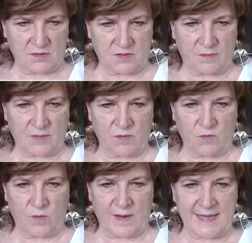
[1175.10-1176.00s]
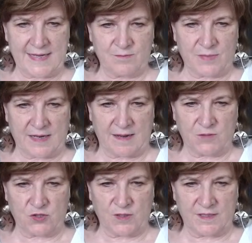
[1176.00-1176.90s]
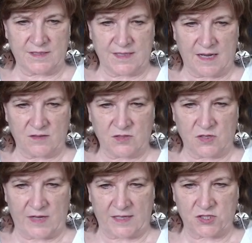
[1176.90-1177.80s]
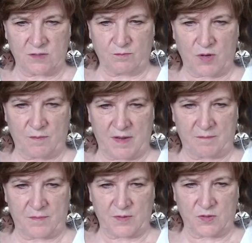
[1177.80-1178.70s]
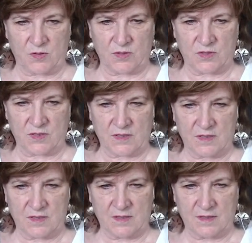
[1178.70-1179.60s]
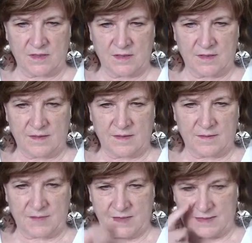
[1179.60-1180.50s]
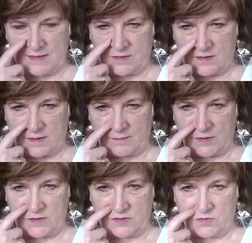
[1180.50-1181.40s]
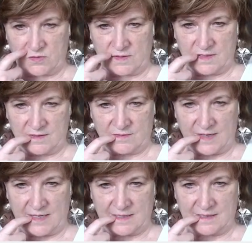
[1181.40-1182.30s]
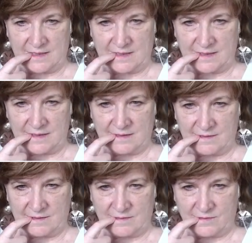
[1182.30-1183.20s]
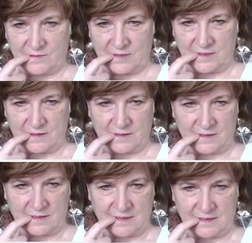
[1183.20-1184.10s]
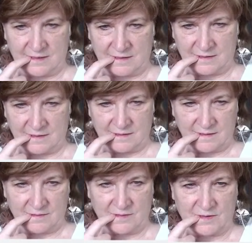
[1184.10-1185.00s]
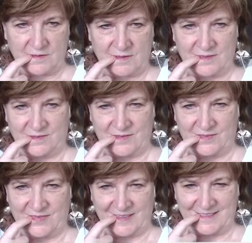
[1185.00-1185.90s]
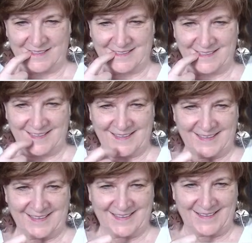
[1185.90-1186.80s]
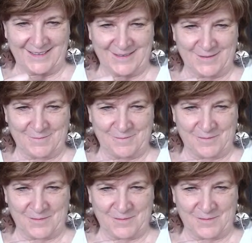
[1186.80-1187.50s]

So I'm going to wait, but I'm sure it's going to actually pop up, because I said I'm going to all these events, 4 days, 30 day. Got lots of events. Let's